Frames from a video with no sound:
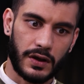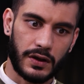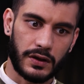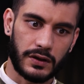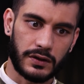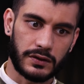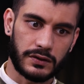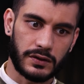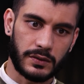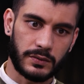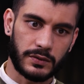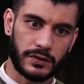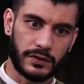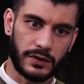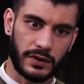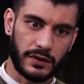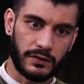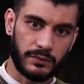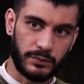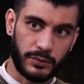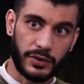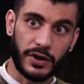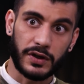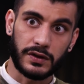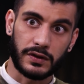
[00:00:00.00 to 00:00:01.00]
in terms of
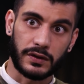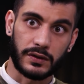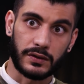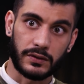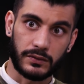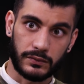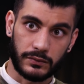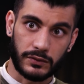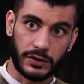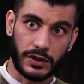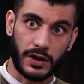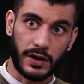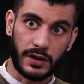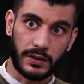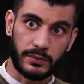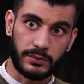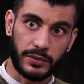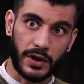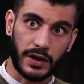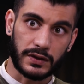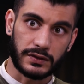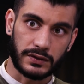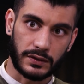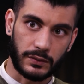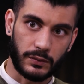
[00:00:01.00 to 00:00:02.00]
in Britain regarding
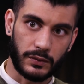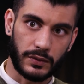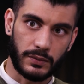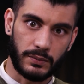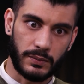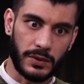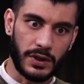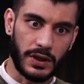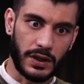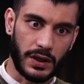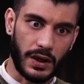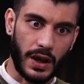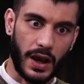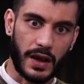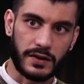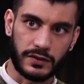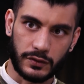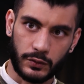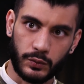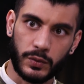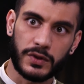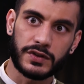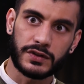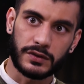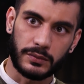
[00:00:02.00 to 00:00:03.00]
Brexit with me as
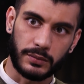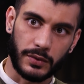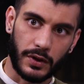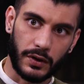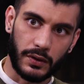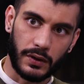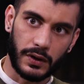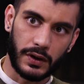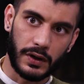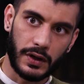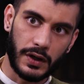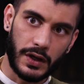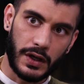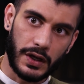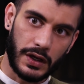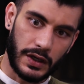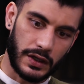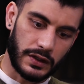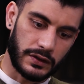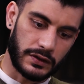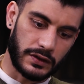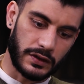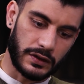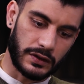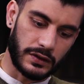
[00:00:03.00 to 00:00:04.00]
a whistleblower,
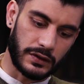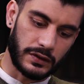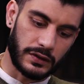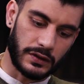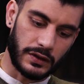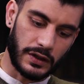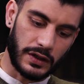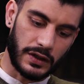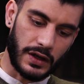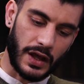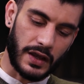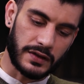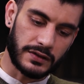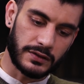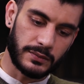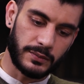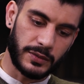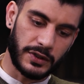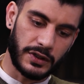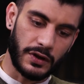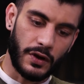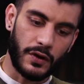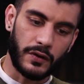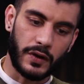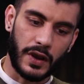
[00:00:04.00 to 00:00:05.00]
it hasn't
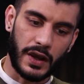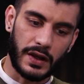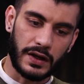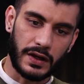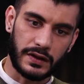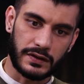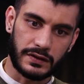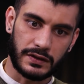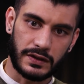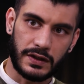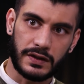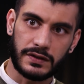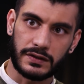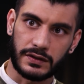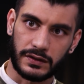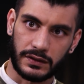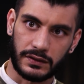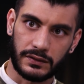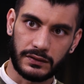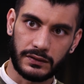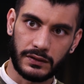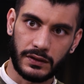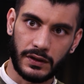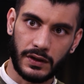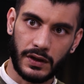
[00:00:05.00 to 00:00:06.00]
been, okay, let's
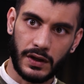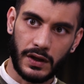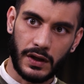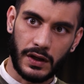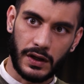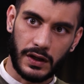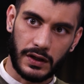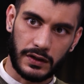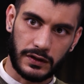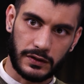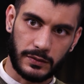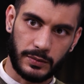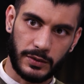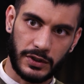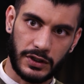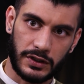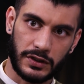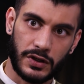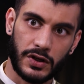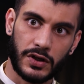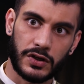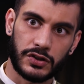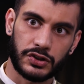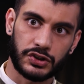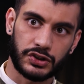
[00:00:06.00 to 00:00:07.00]
listen. It's
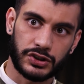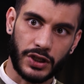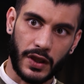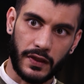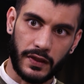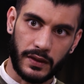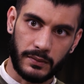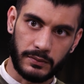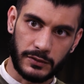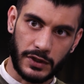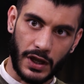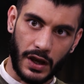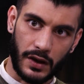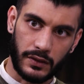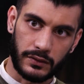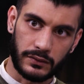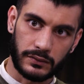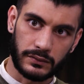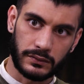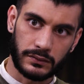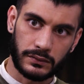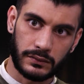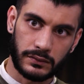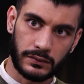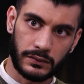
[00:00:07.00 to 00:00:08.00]
been shut them down.